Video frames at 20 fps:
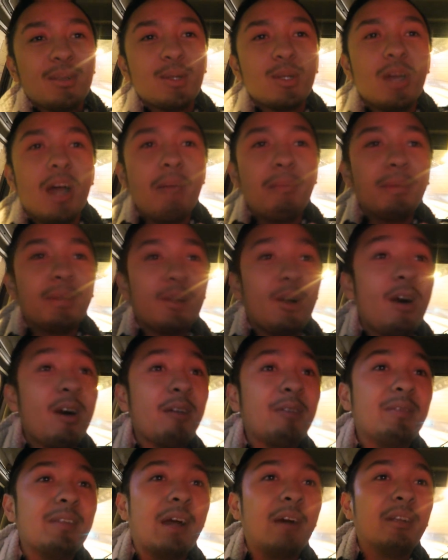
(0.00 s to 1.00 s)
To top it
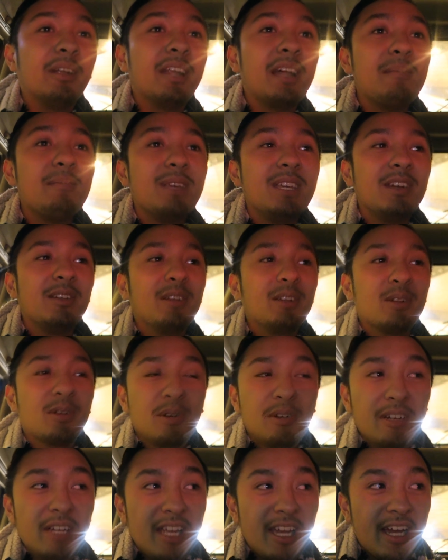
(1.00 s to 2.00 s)
off, now that I'm here in
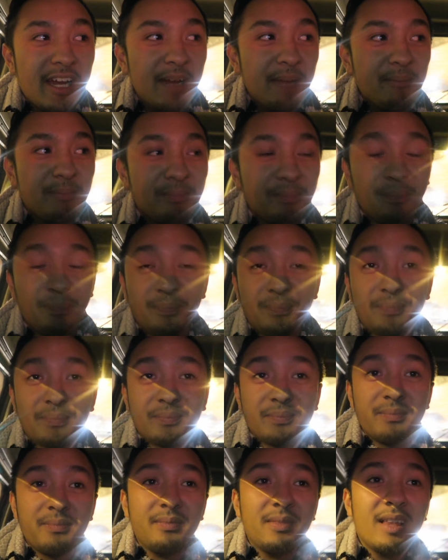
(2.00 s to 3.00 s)
Korea,
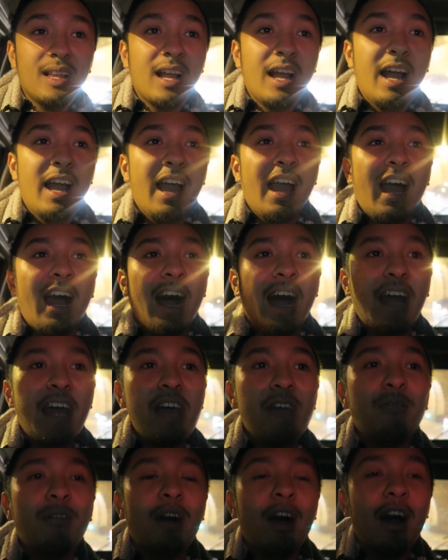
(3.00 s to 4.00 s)
I
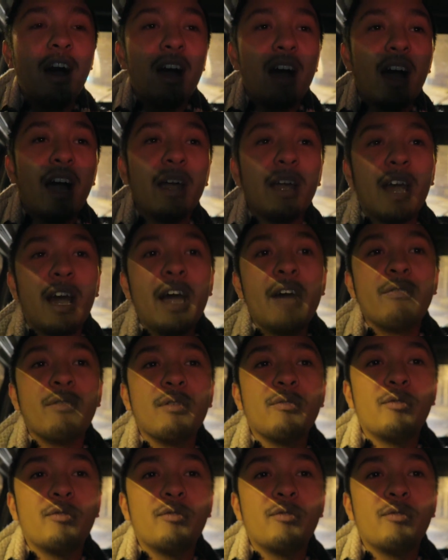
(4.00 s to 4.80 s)
have uh, I, have a